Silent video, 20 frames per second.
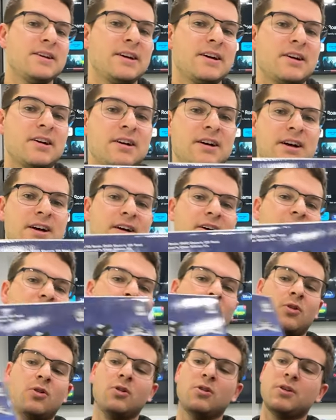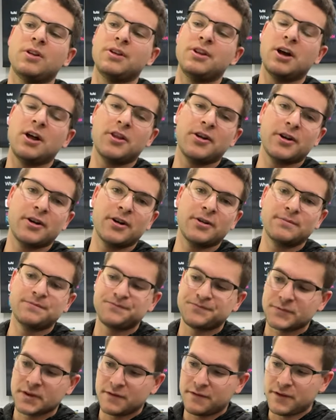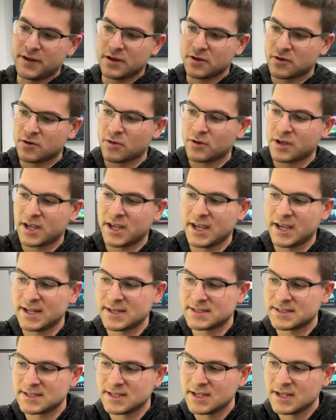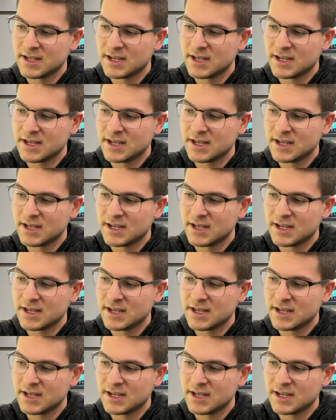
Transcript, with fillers: a, a whole another vehicle kit